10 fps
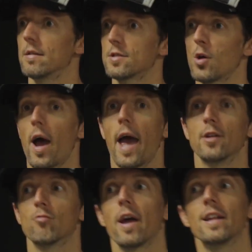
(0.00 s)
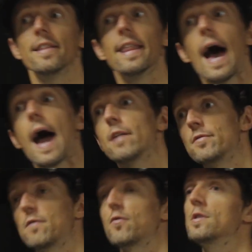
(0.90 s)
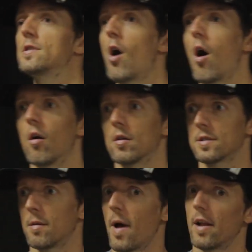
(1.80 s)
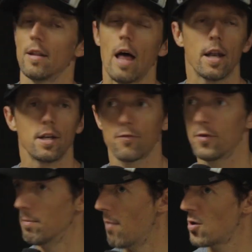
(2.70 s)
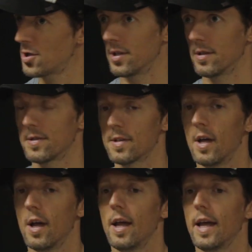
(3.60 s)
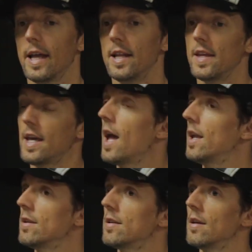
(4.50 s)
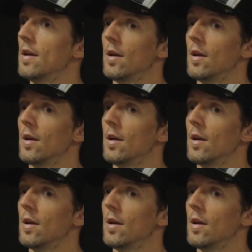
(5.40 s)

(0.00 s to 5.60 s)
So I had to write a lot of different songs about a lot of different emotions. And in the end,